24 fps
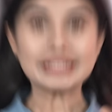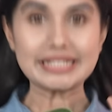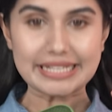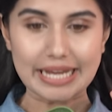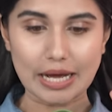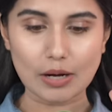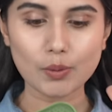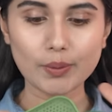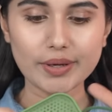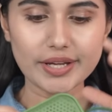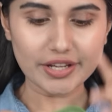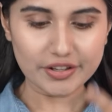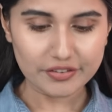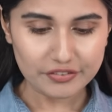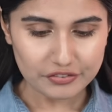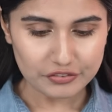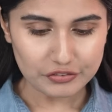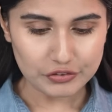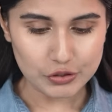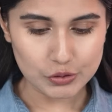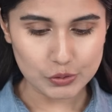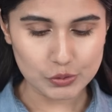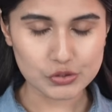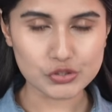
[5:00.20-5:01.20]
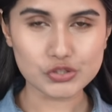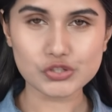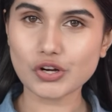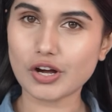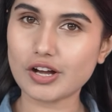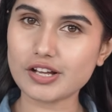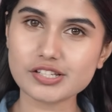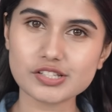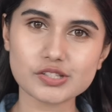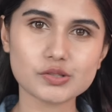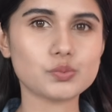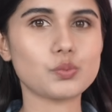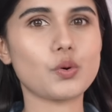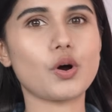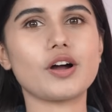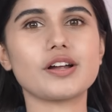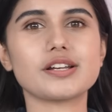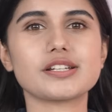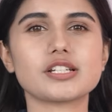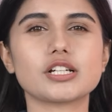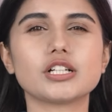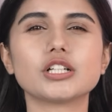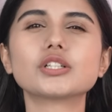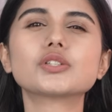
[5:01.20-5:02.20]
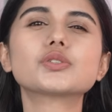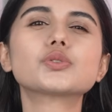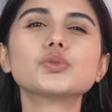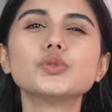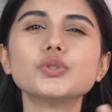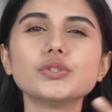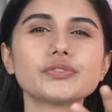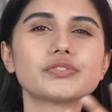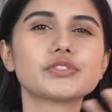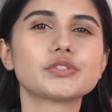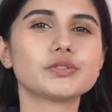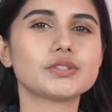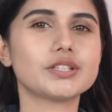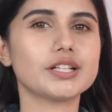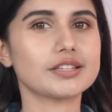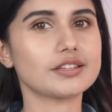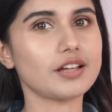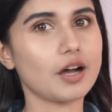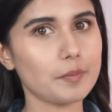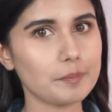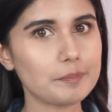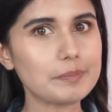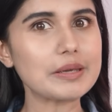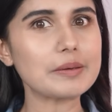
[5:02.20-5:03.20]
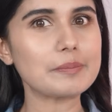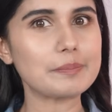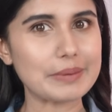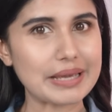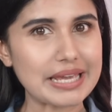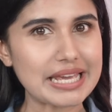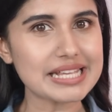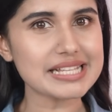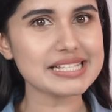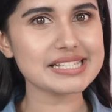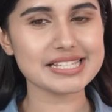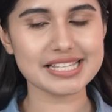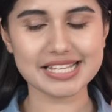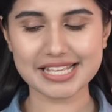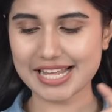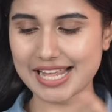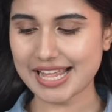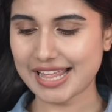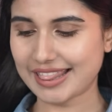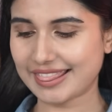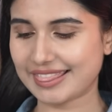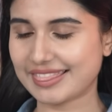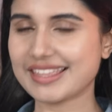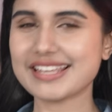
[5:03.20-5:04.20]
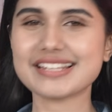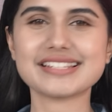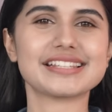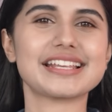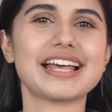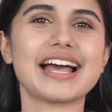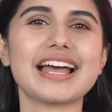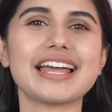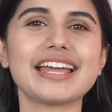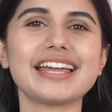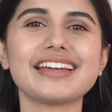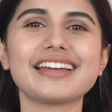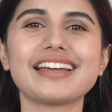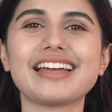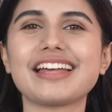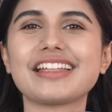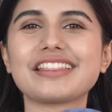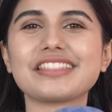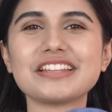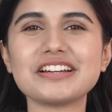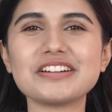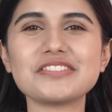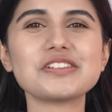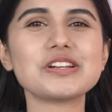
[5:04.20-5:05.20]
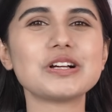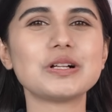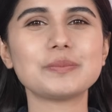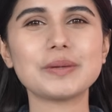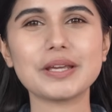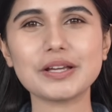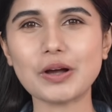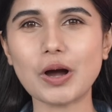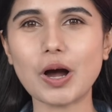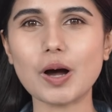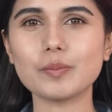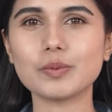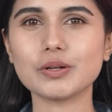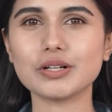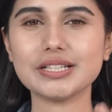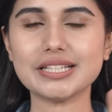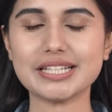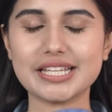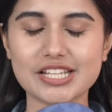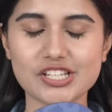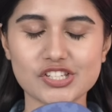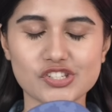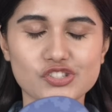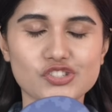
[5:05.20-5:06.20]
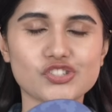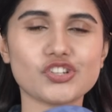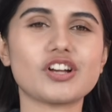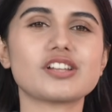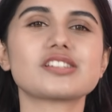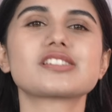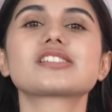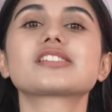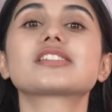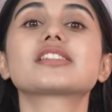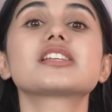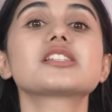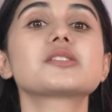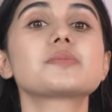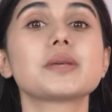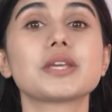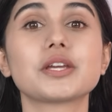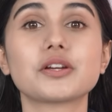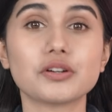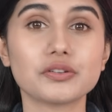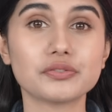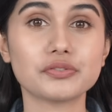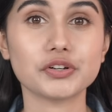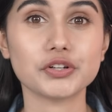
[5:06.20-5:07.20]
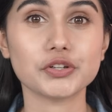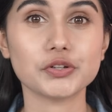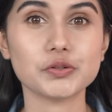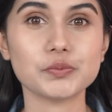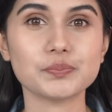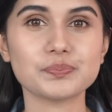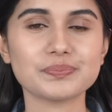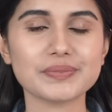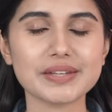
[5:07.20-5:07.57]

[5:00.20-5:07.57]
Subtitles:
Now, if you just want a groove to the thumpy bass, this guy the Realme Cobble is just the speaker for you.